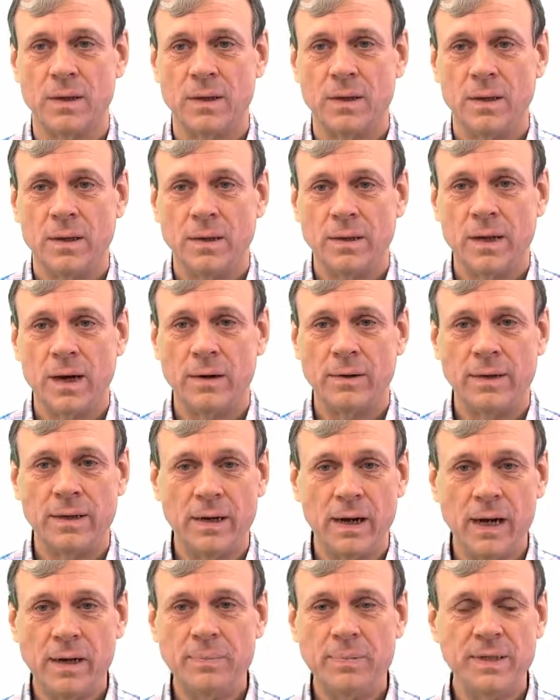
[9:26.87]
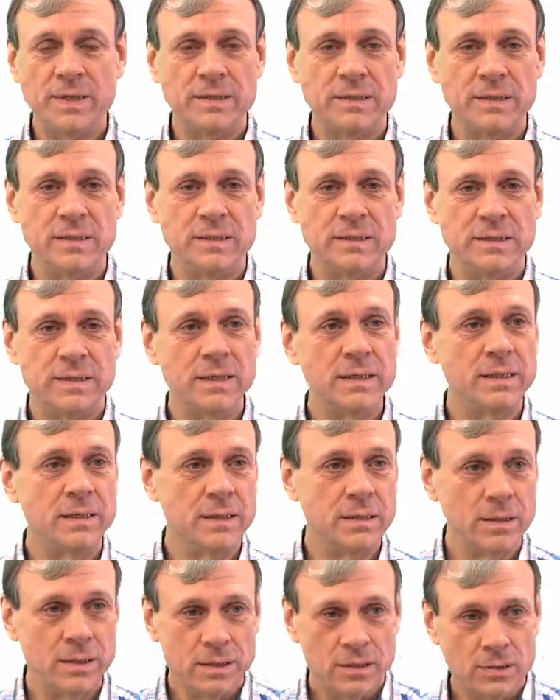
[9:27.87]
Now, in
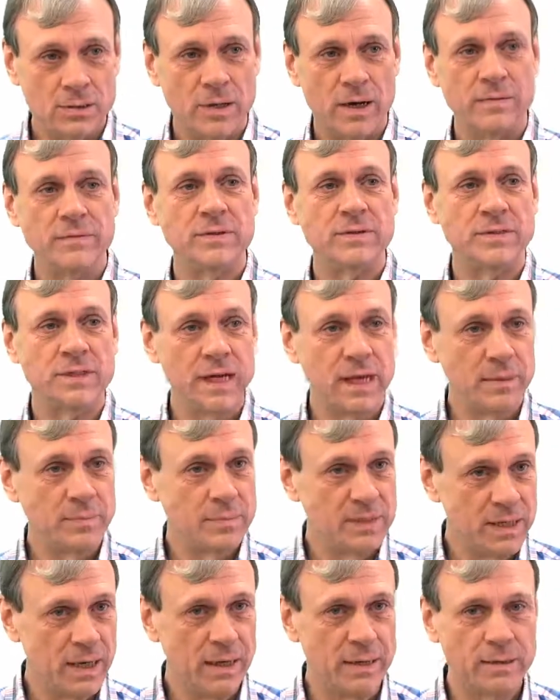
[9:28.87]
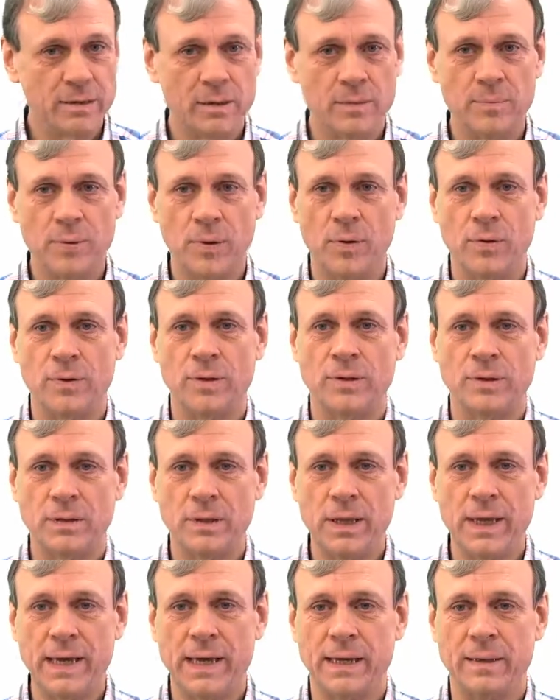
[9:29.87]
IPTC, you have the same 10 component
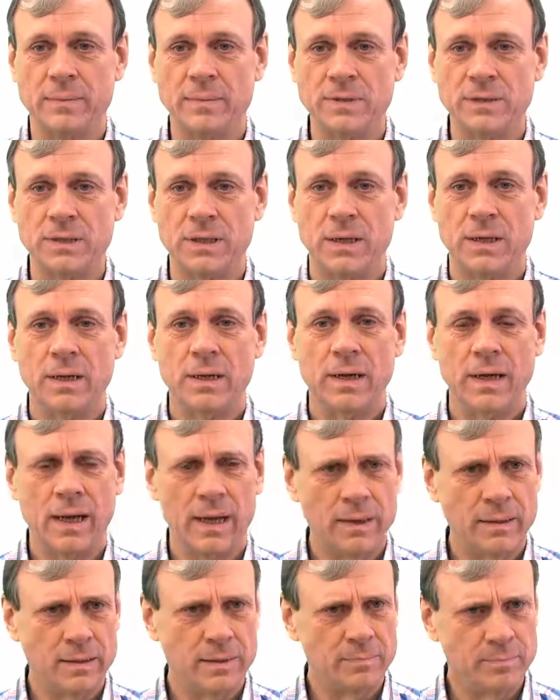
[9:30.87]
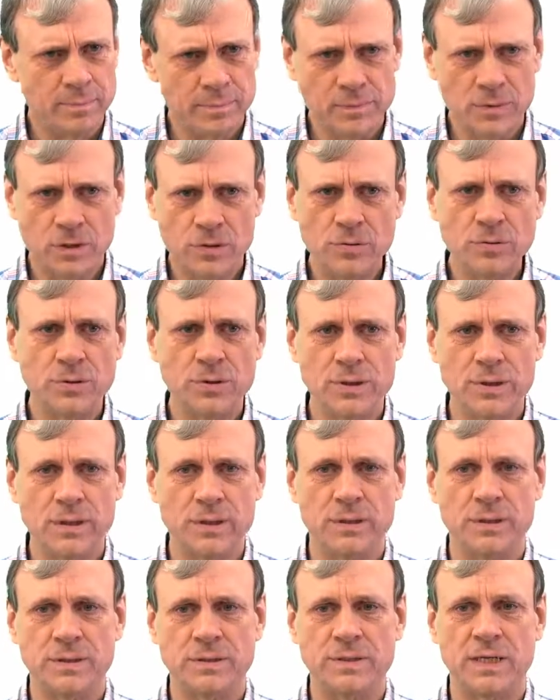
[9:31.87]
claims, and usually
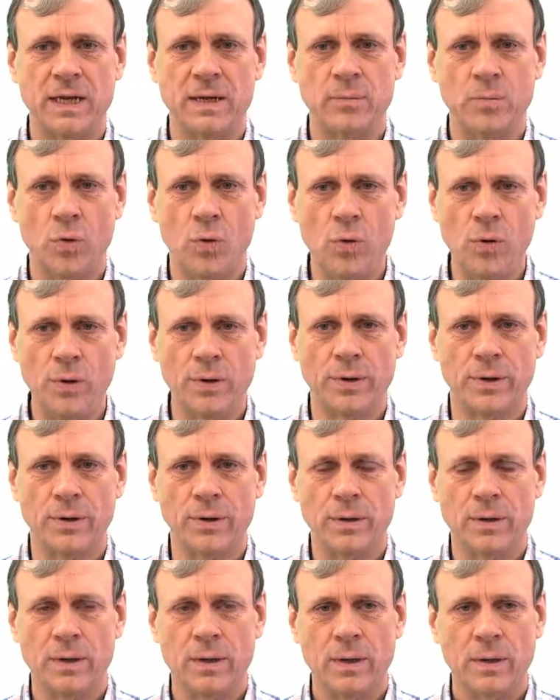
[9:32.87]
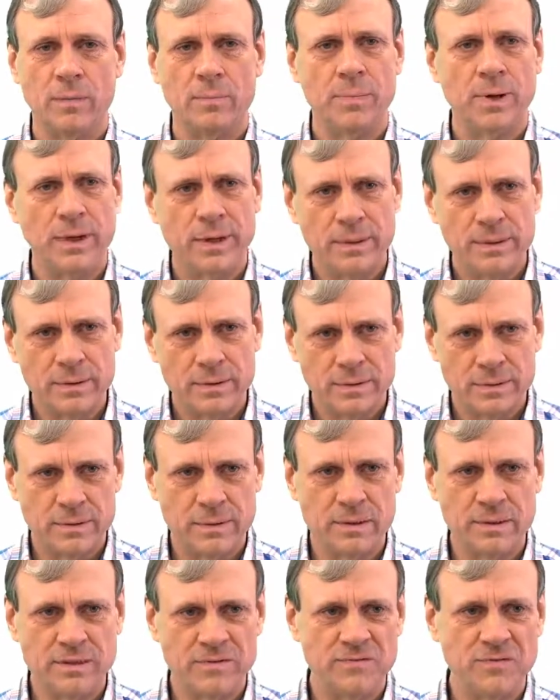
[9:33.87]
in the same order, but the
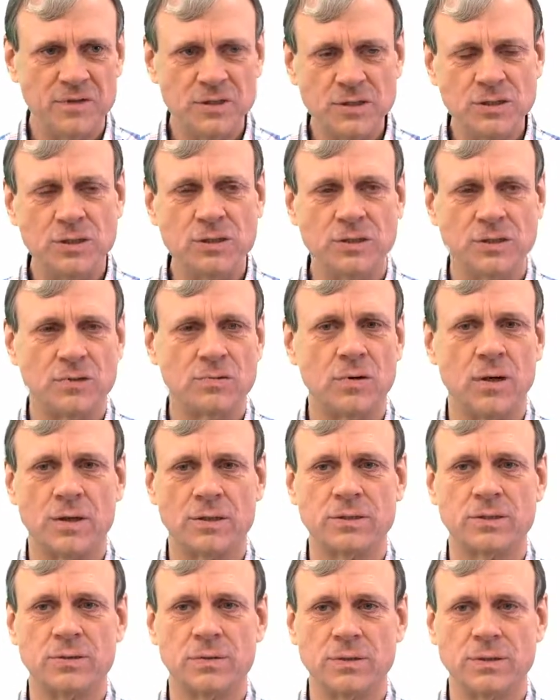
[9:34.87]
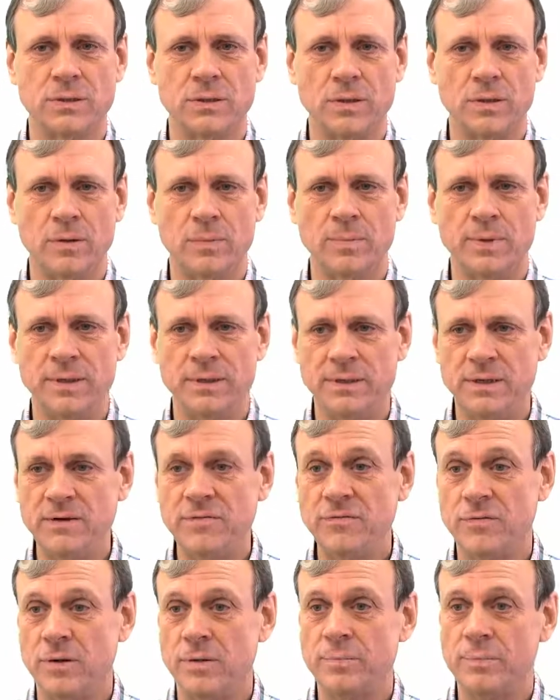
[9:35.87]
division structure is a little bit
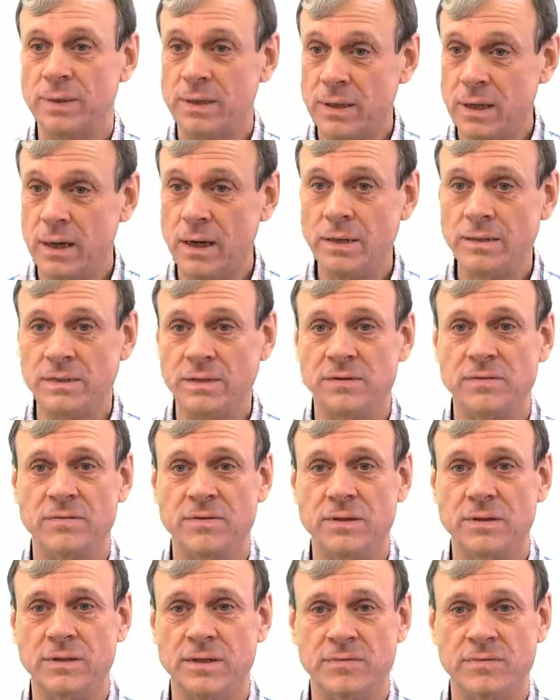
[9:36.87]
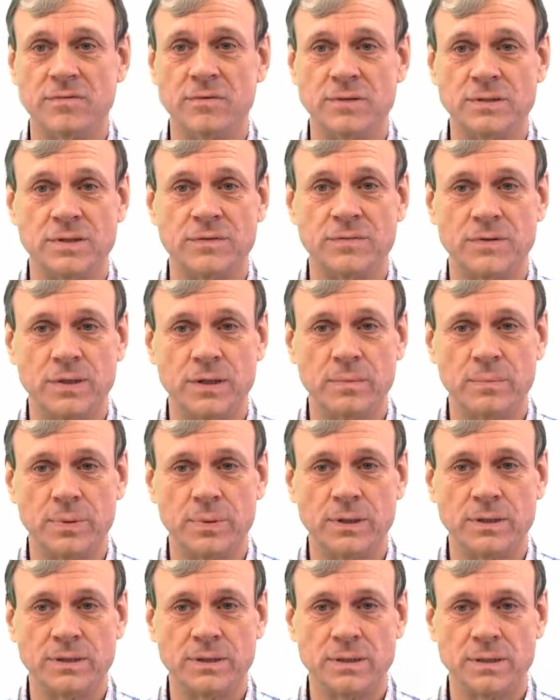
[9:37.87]
different because of the difference of the
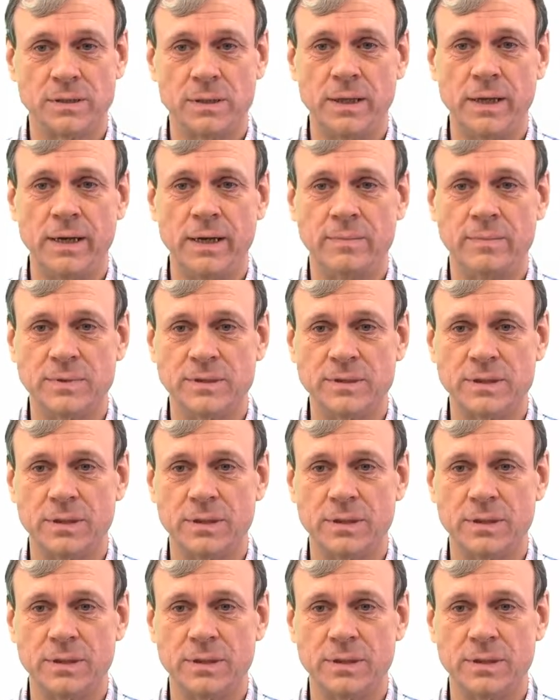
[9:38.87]
implicit claims.